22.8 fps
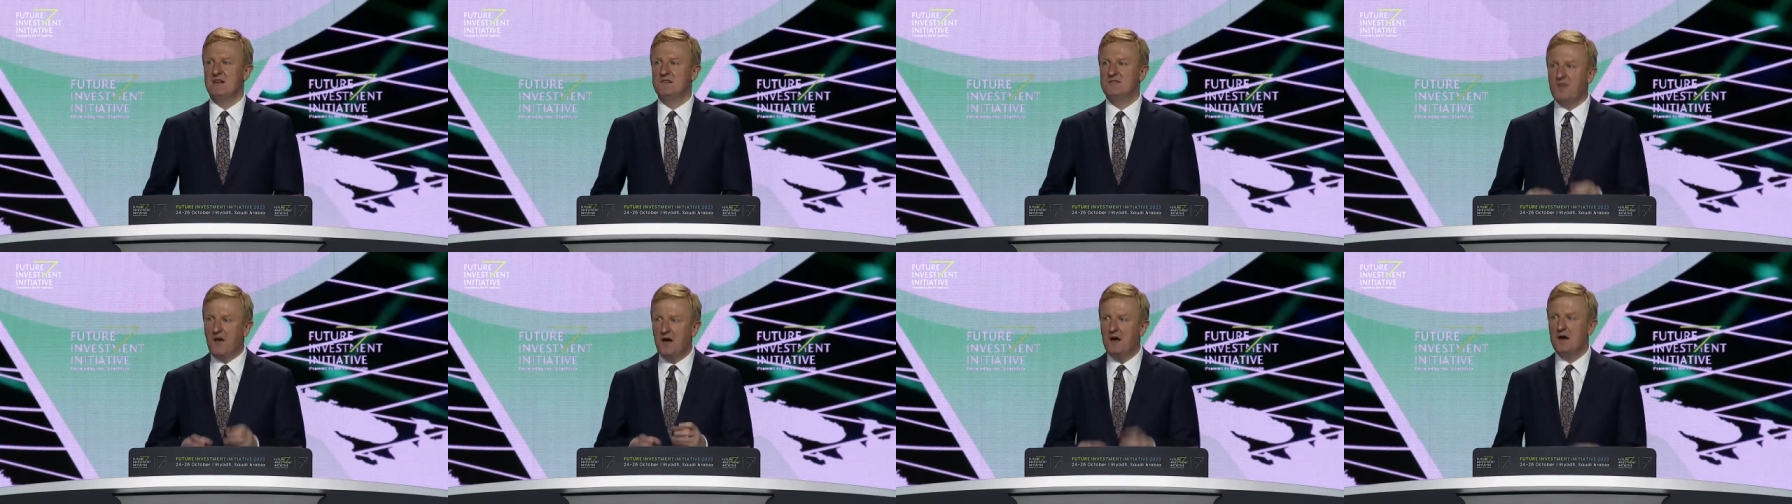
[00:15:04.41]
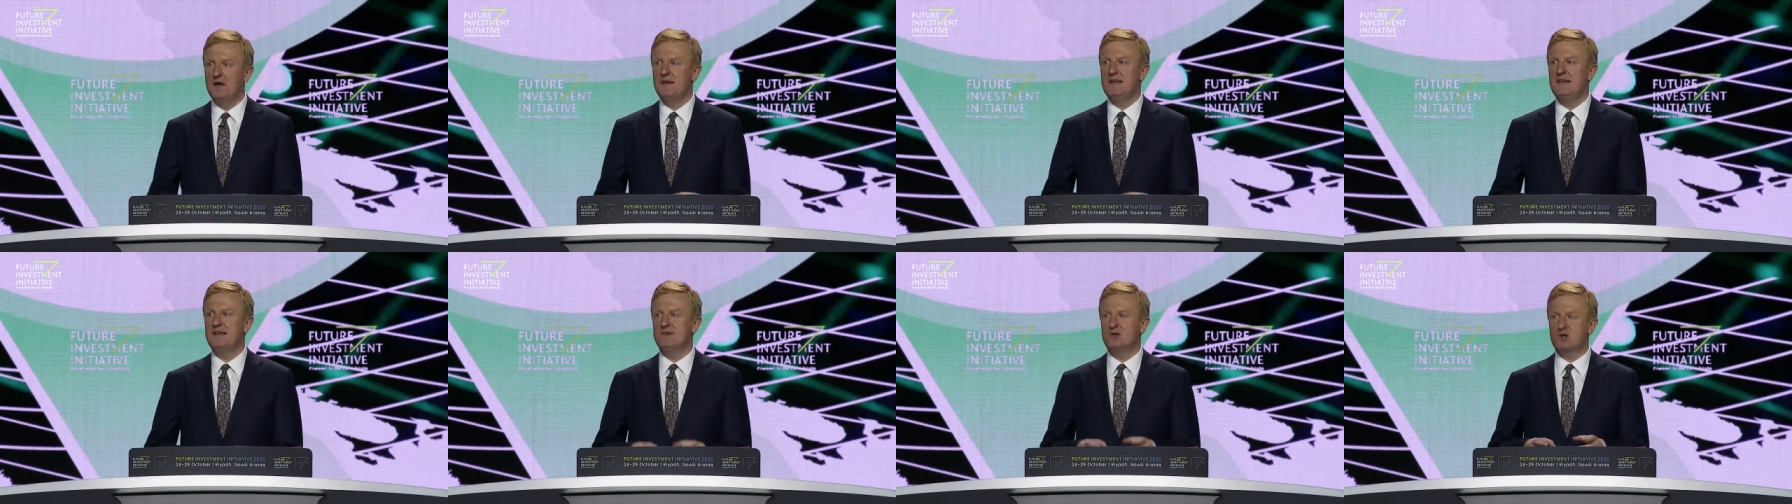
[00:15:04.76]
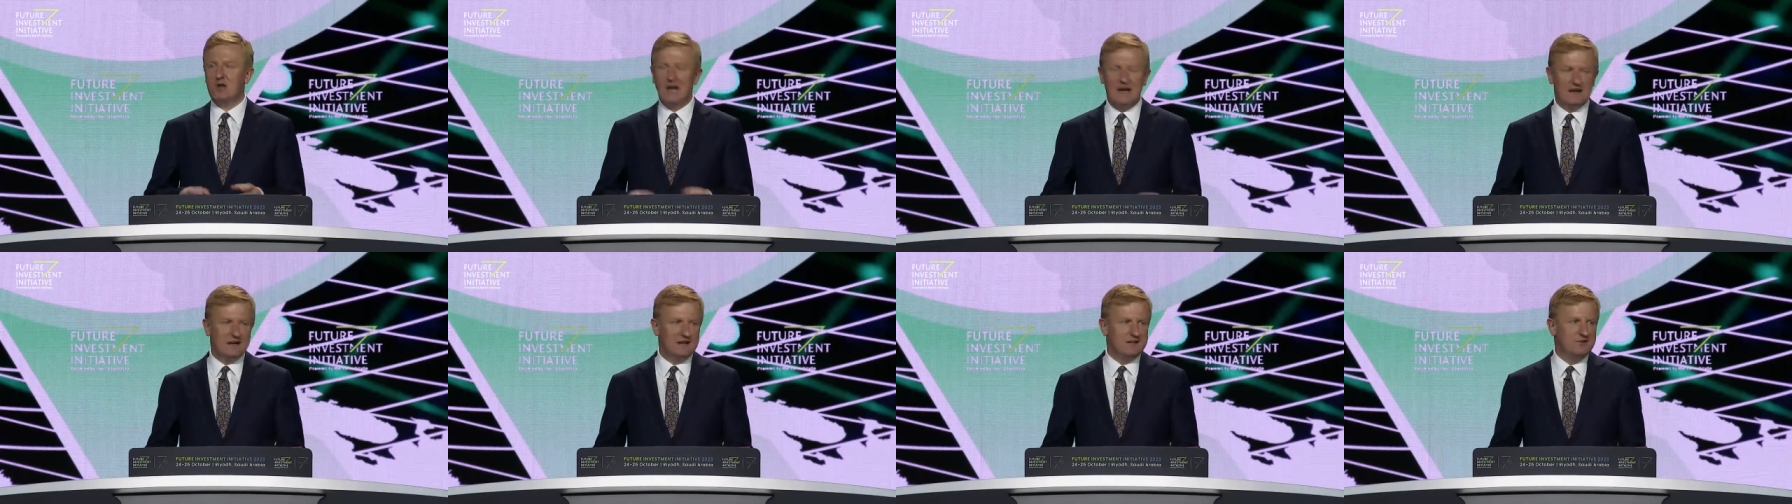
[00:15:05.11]
turning
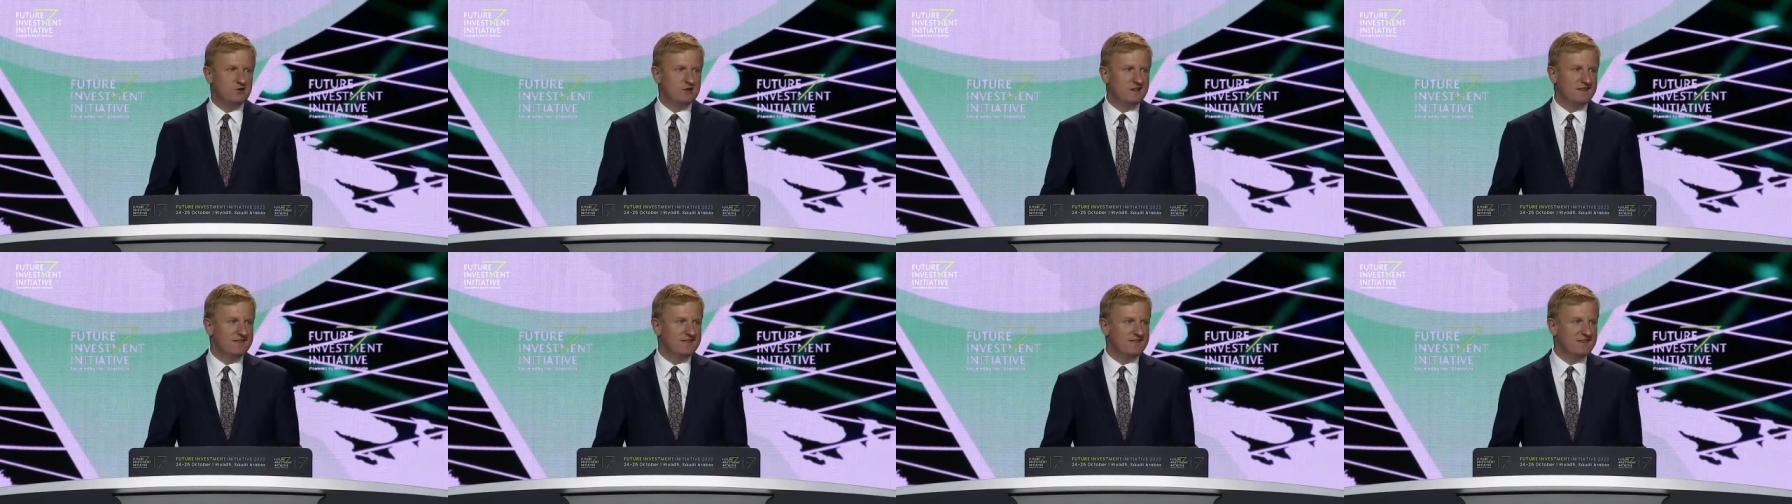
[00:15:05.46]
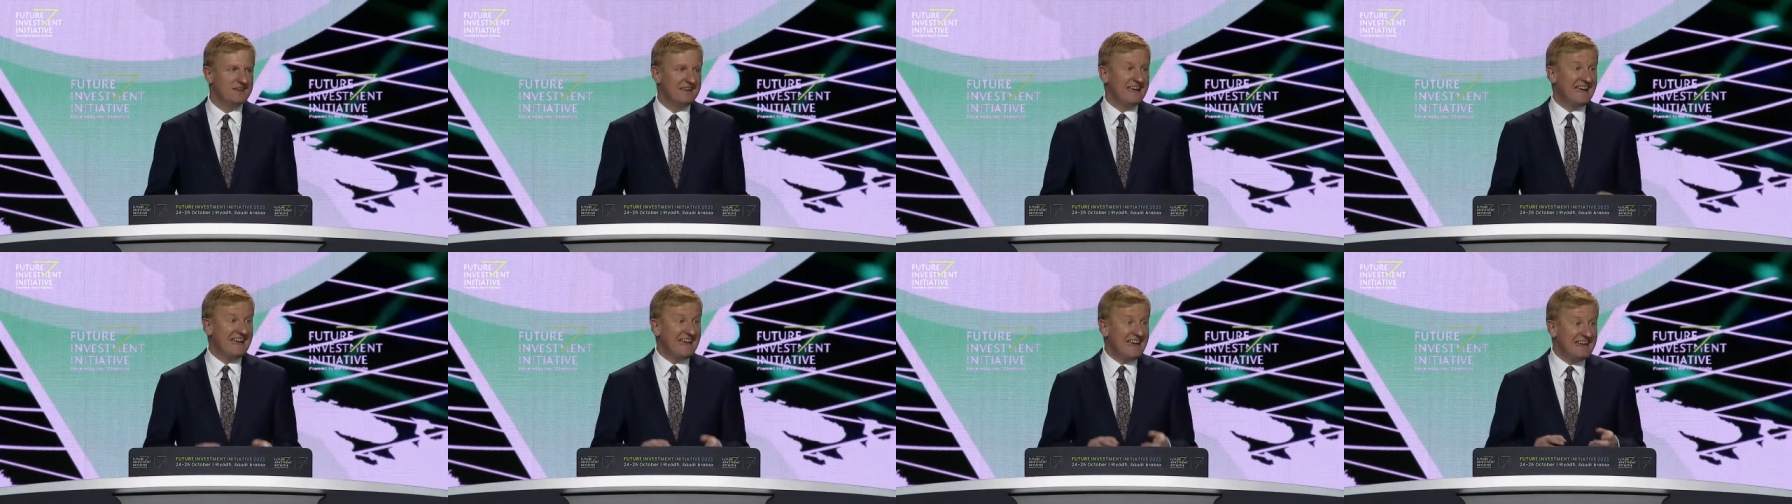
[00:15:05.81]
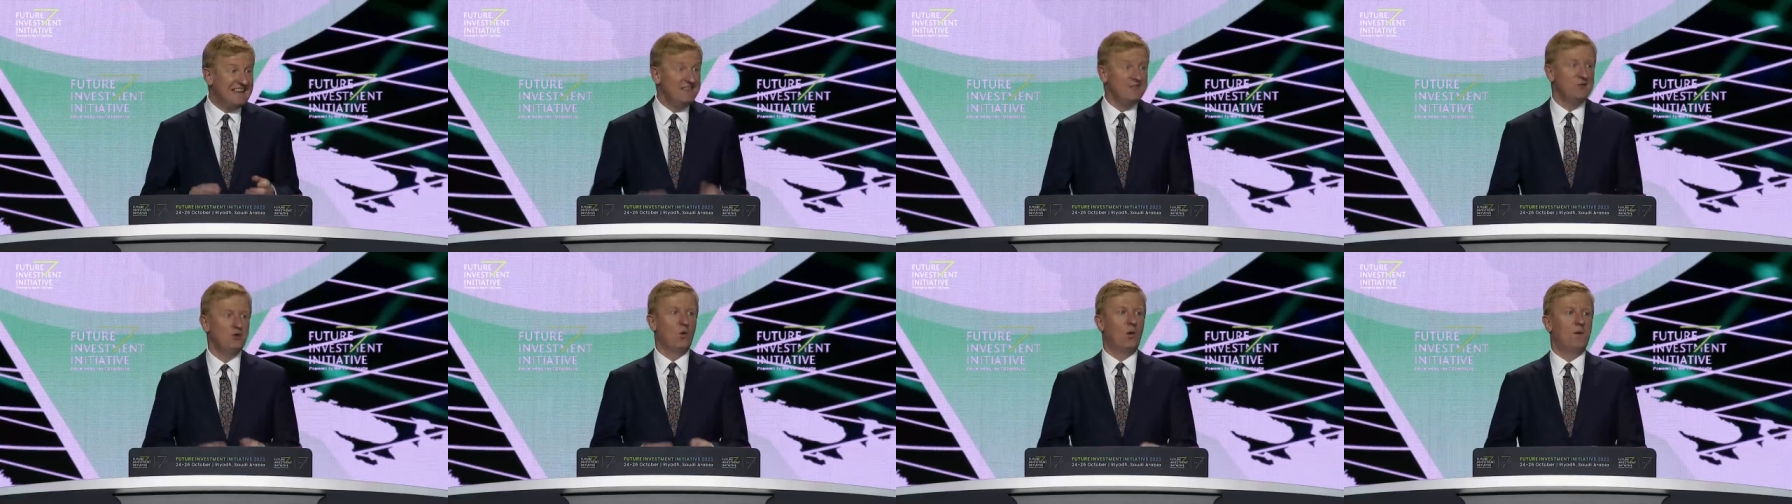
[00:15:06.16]
challenges
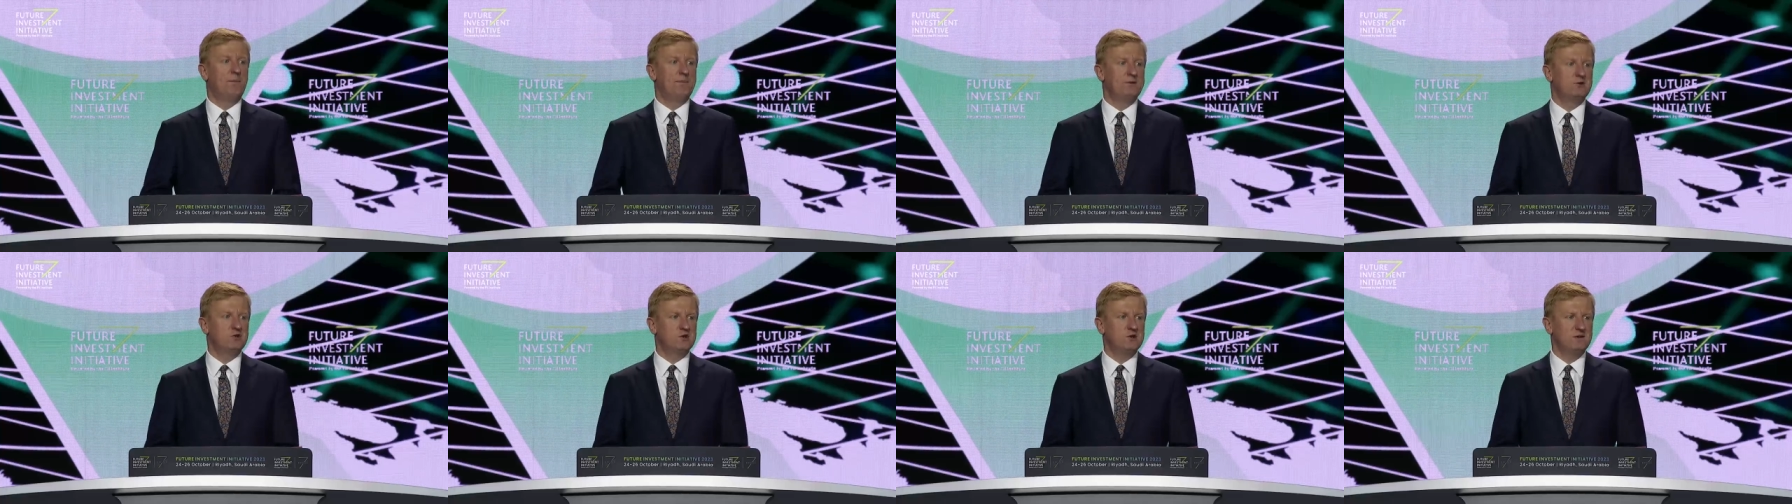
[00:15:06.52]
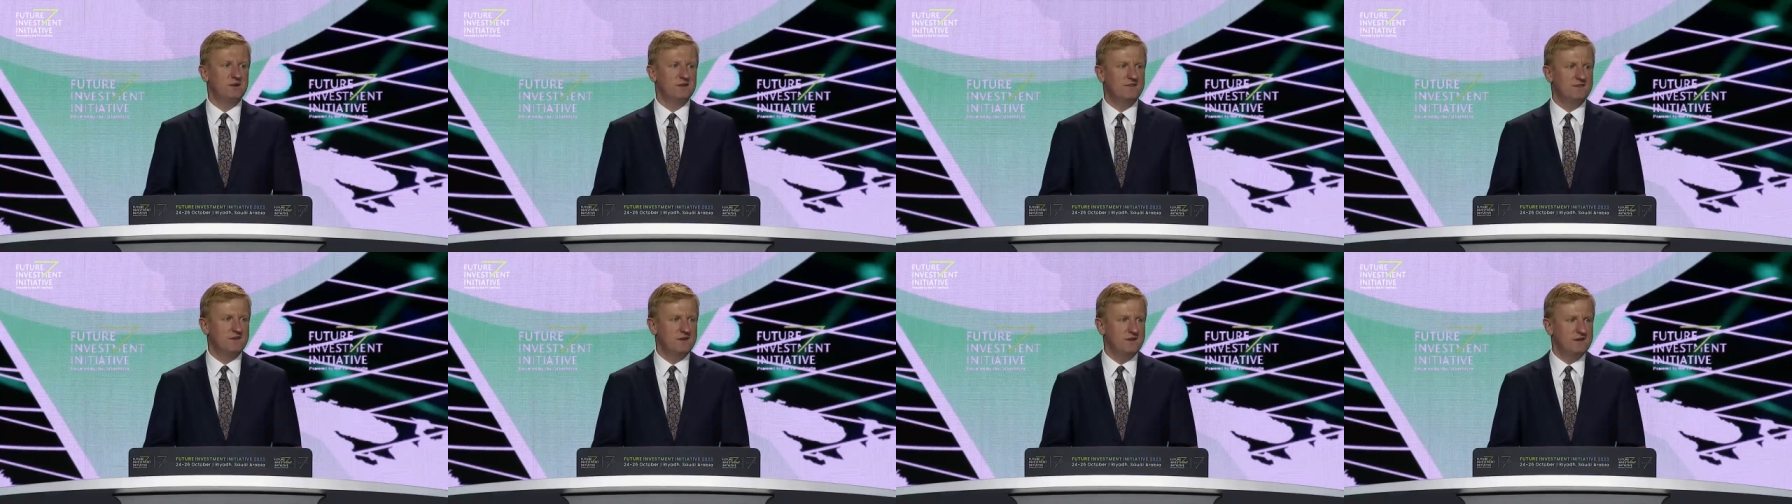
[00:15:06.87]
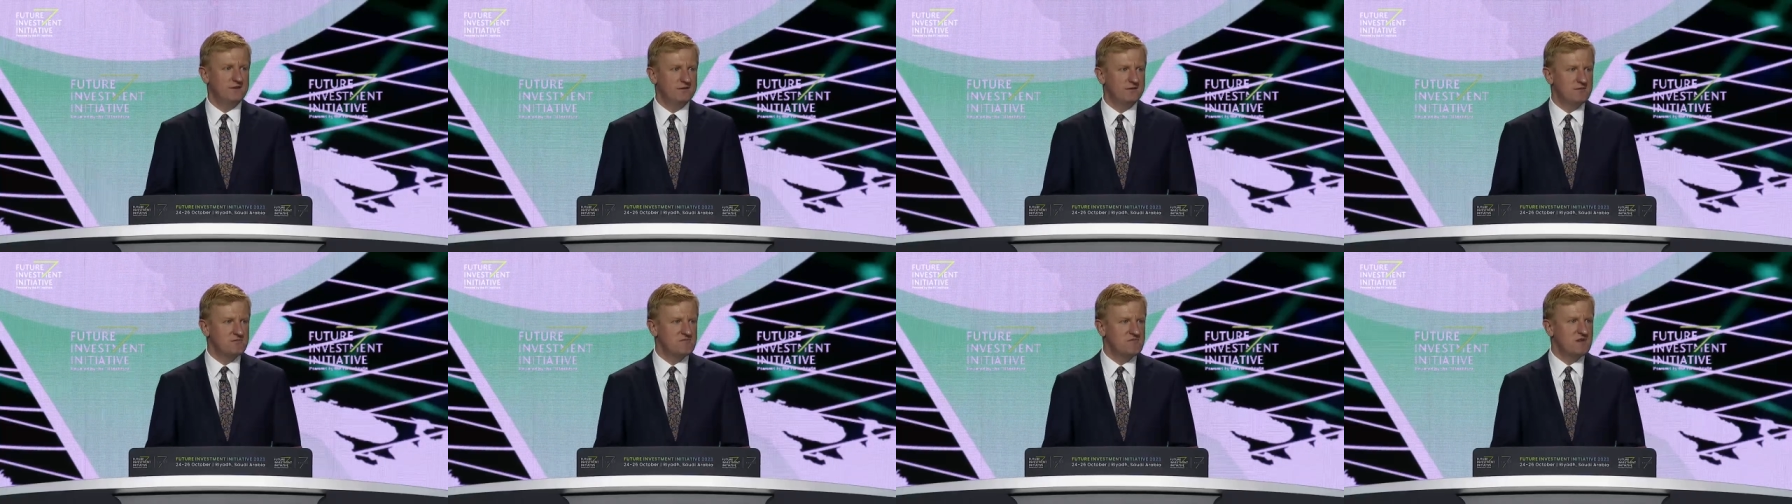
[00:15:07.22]
into
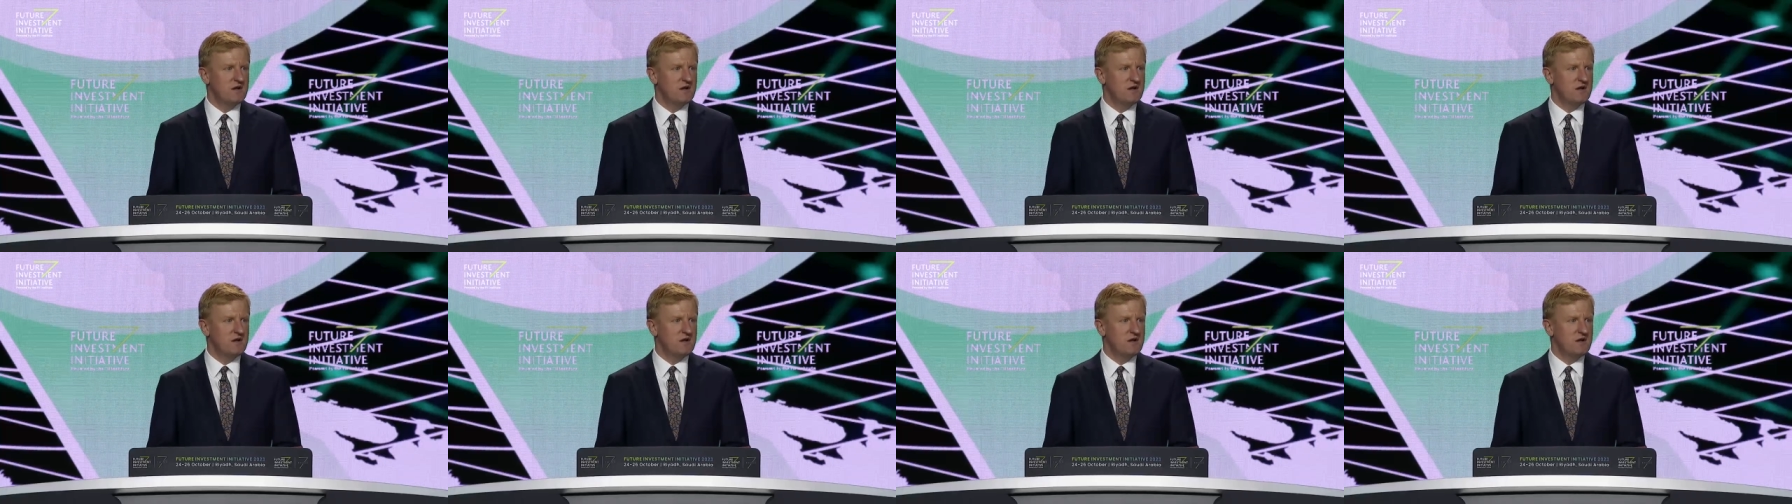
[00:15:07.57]
opportunities,